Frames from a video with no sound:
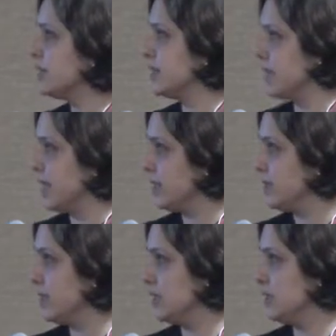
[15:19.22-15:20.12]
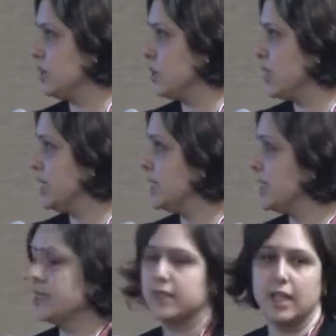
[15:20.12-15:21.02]
the selectivity. So you can see
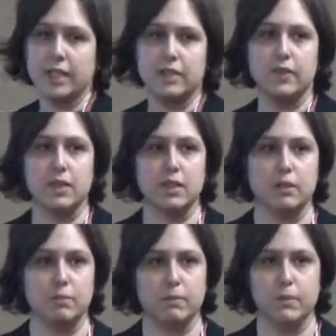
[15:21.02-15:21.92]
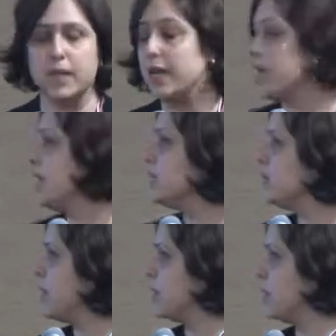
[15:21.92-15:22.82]
that the selectivity, the
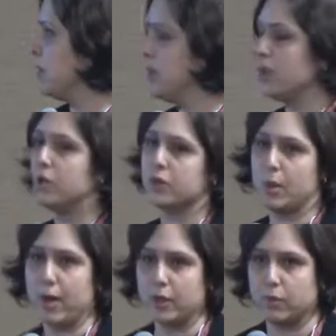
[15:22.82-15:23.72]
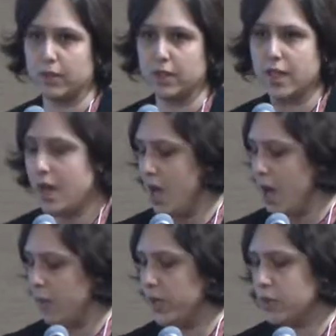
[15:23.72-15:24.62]
relative permeability goes to about 1,
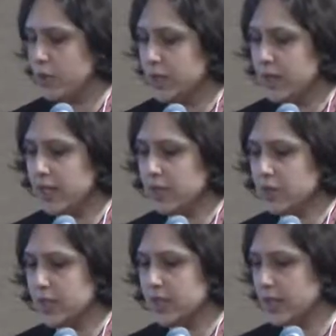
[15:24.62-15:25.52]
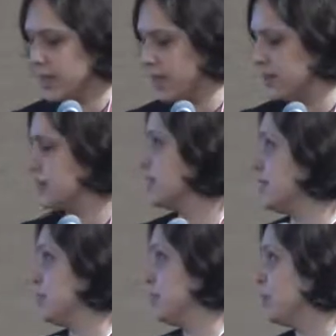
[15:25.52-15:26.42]
which was very interesting. And this is
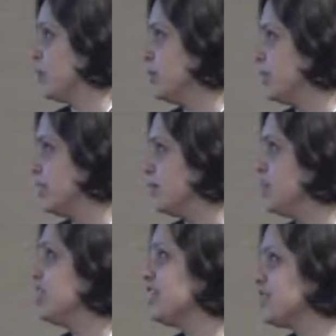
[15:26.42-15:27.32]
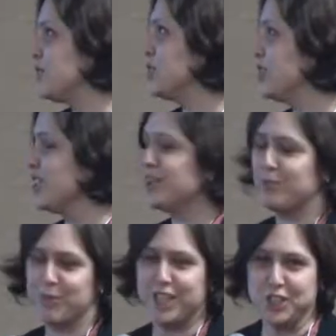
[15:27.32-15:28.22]
what we did. We did this first in the
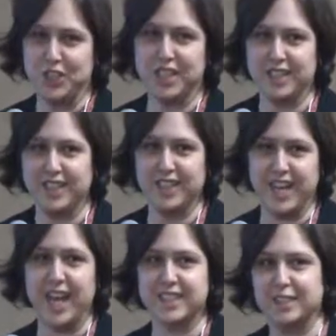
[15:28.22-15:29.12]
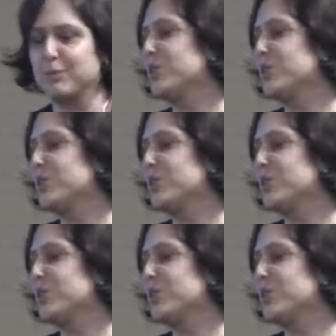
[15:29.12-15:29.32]
simulation, and then they asked them to